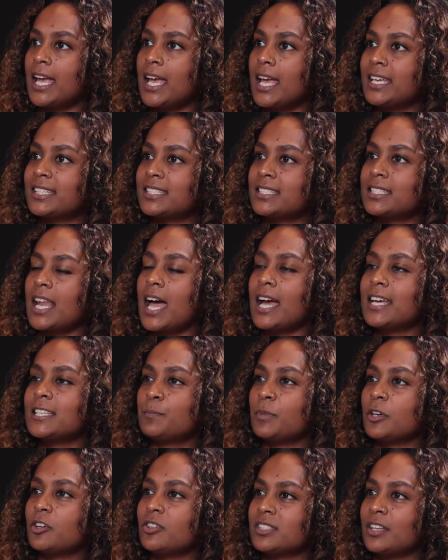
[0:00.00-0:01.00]
is nice
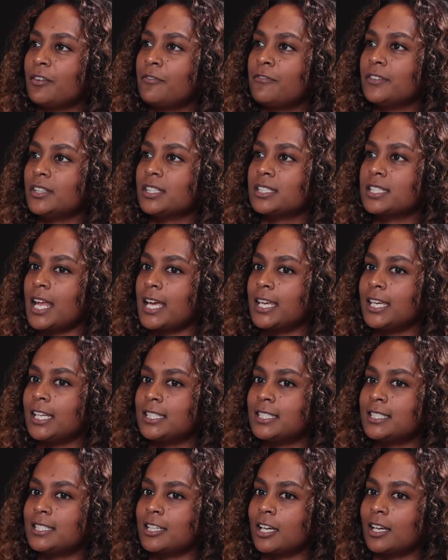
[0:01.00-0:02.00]
because it feels like
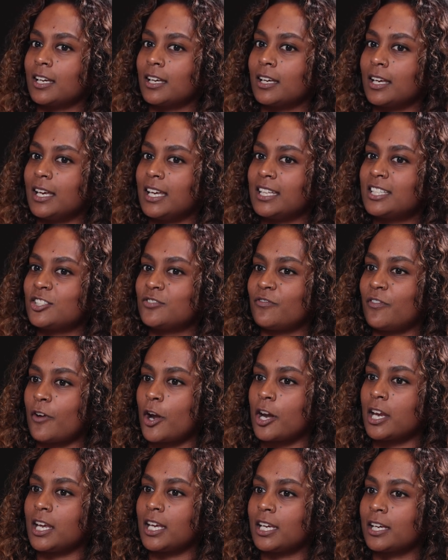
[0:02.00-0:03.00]
it's
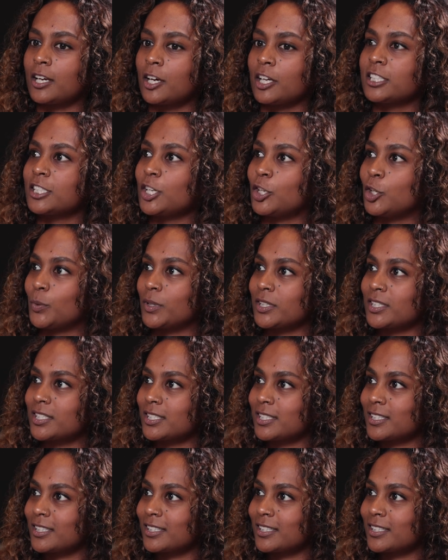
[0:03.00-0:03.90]
very continuous.